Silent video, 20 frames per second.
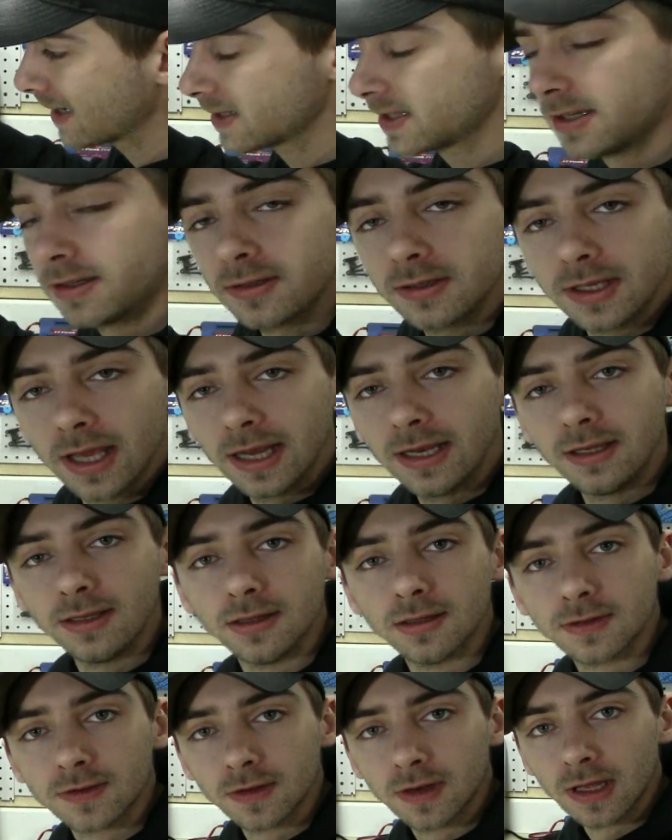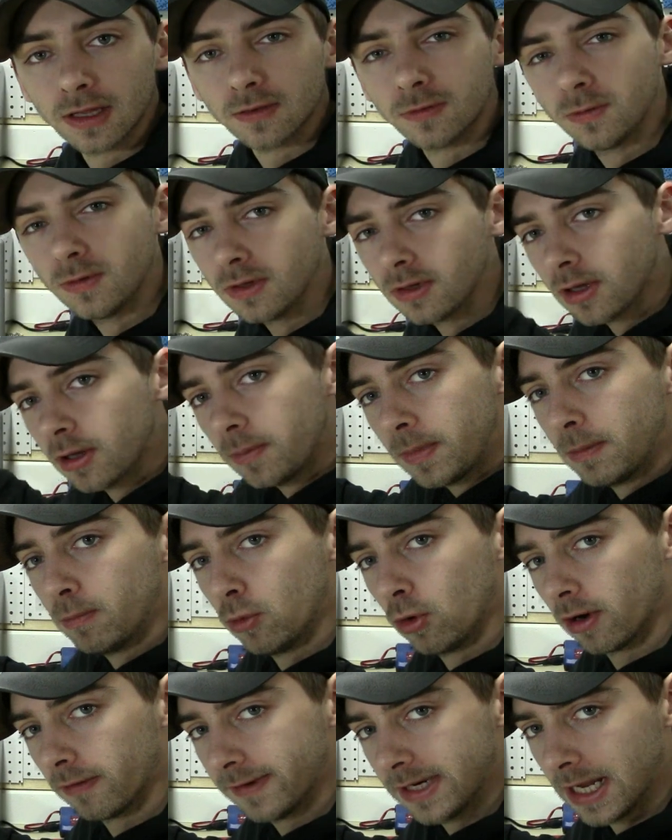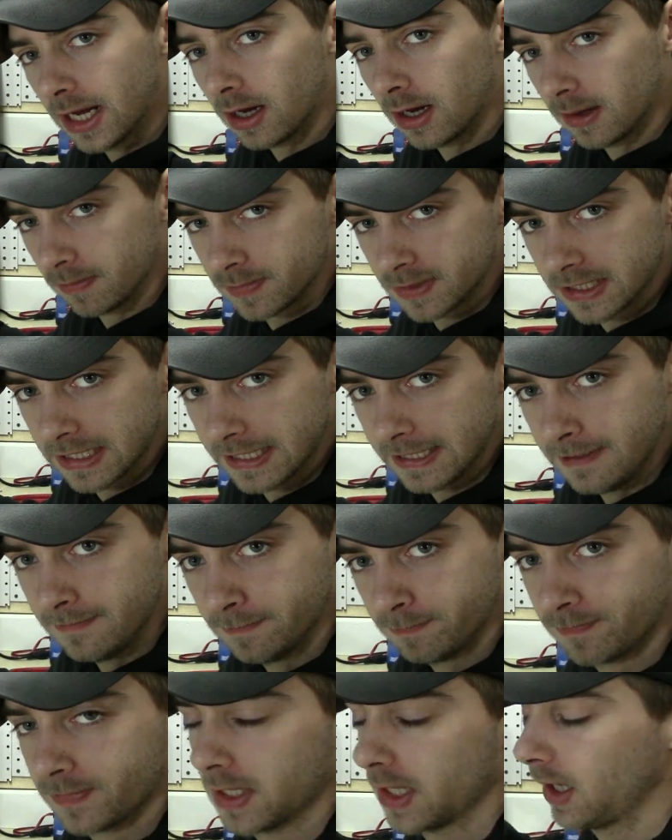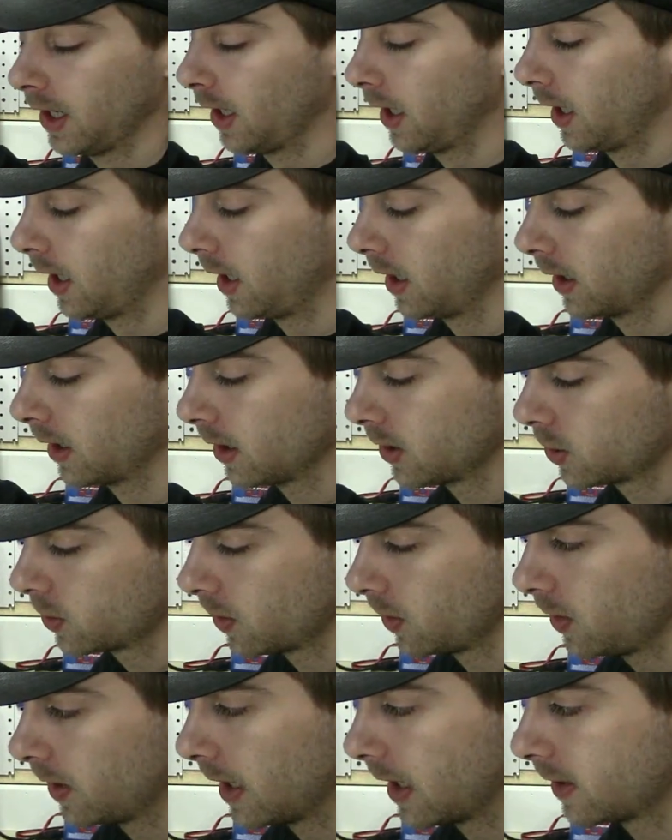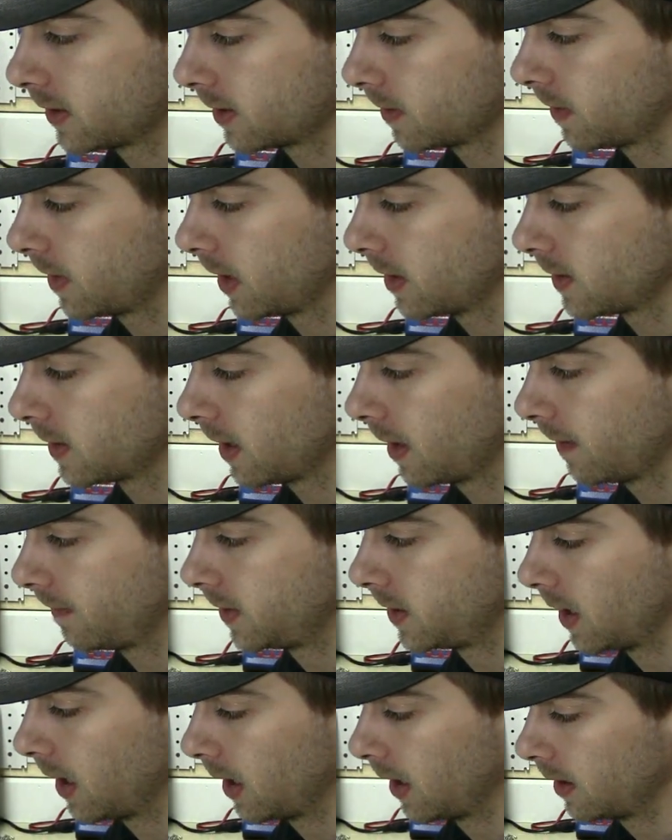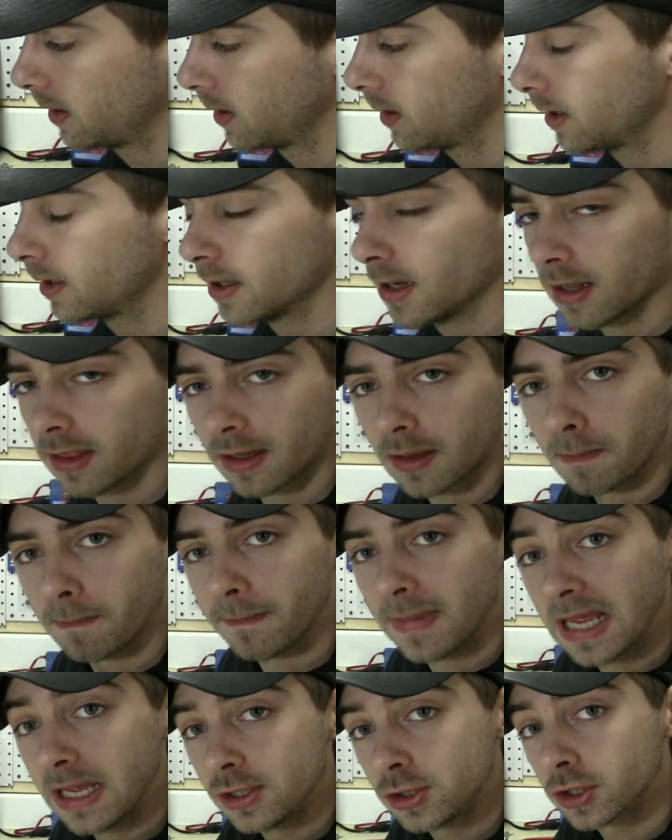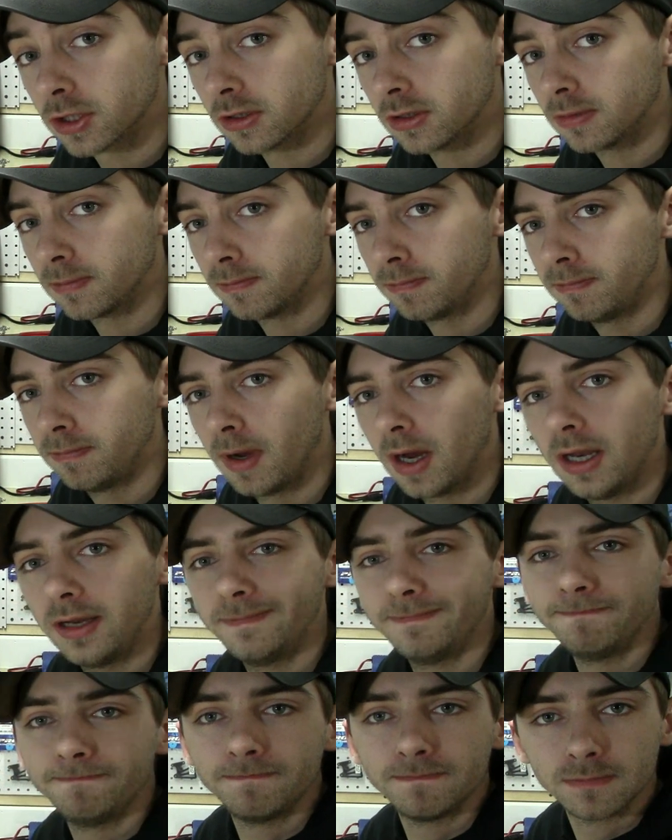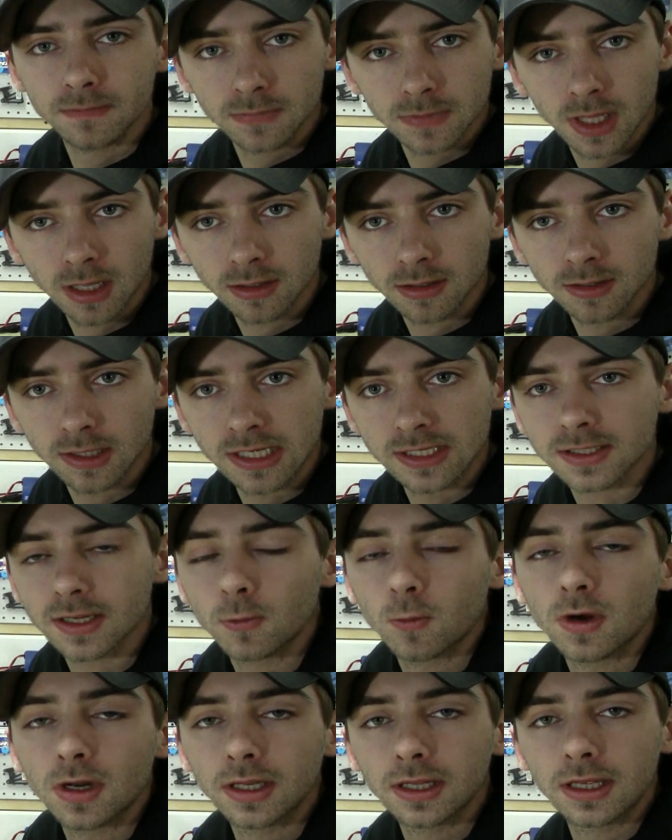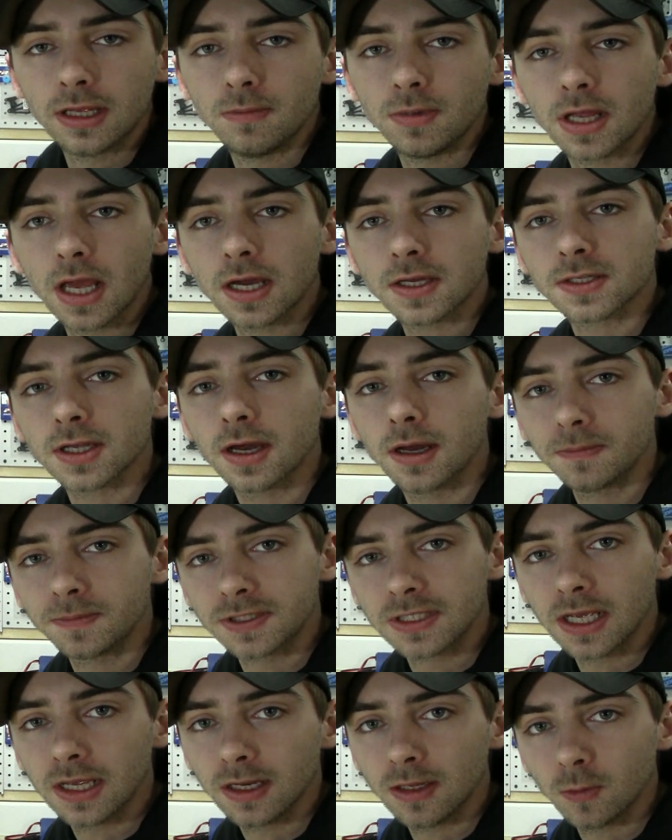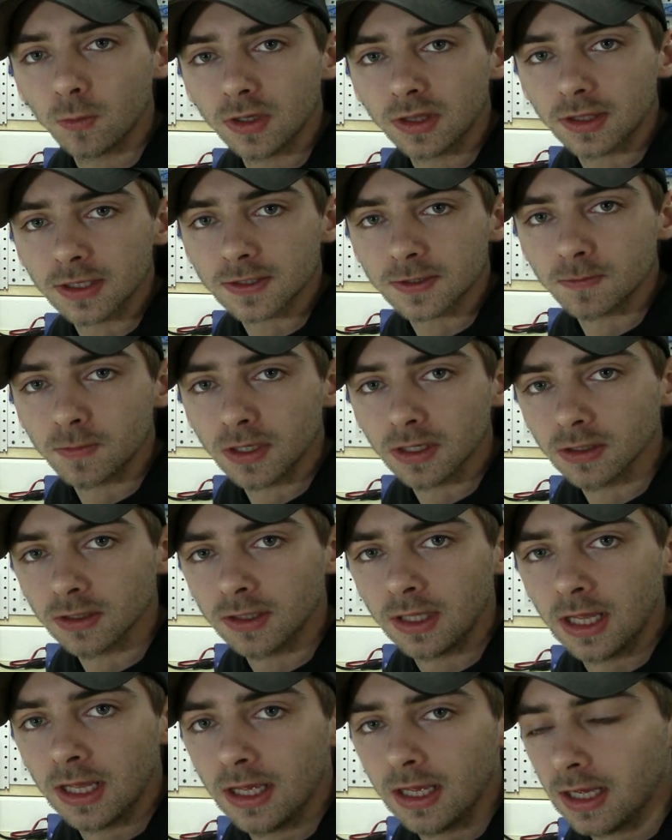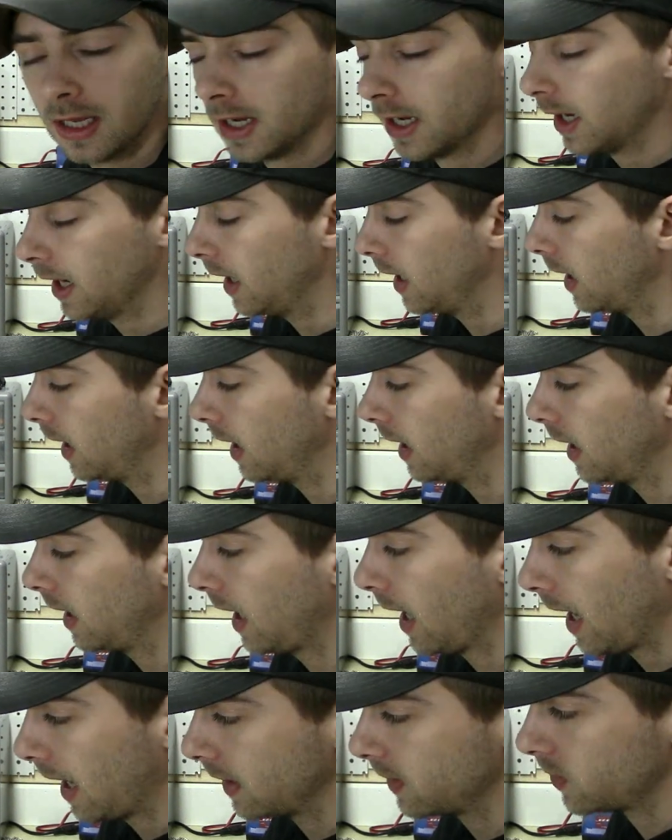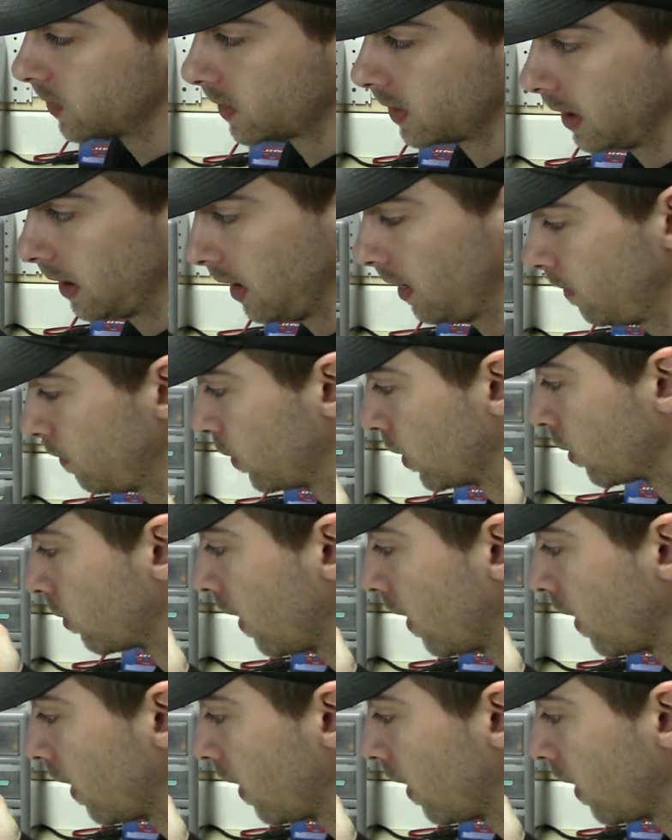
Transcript: Axial Yeti today, doing a little bit more of an update. Uh, gonna show you guys some things that I've done, nothing major, but nonetheless, I wanted to keep you guys updated with this build uh, as it